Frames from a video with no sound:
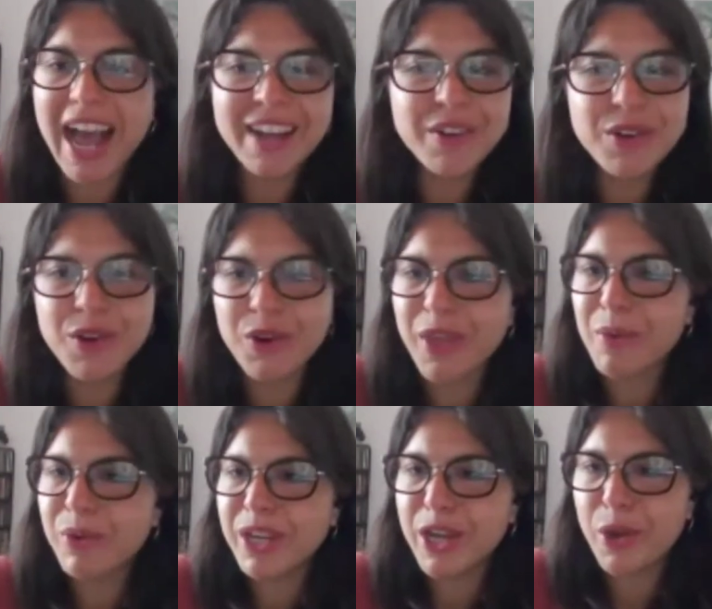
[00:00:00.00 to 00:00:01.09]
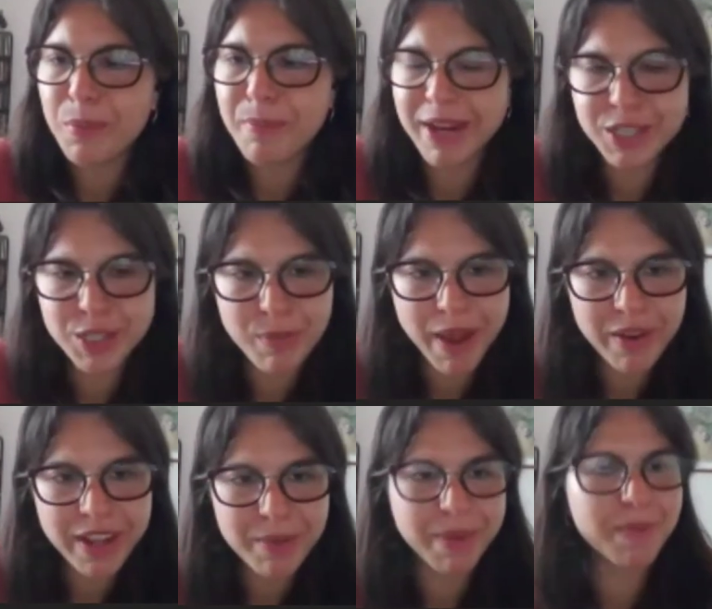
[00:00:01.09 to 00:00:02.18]
I don't know that we know much
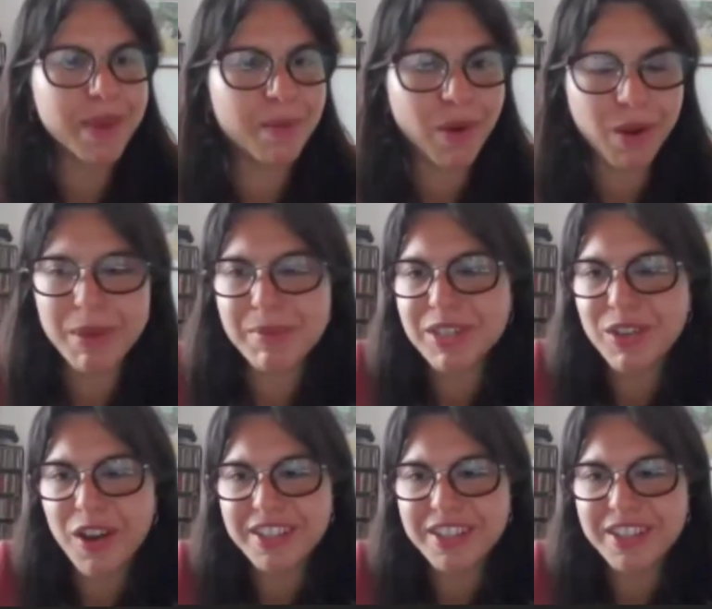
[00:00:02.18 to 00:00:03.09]
about it. Maybe I'm wrong. Maybe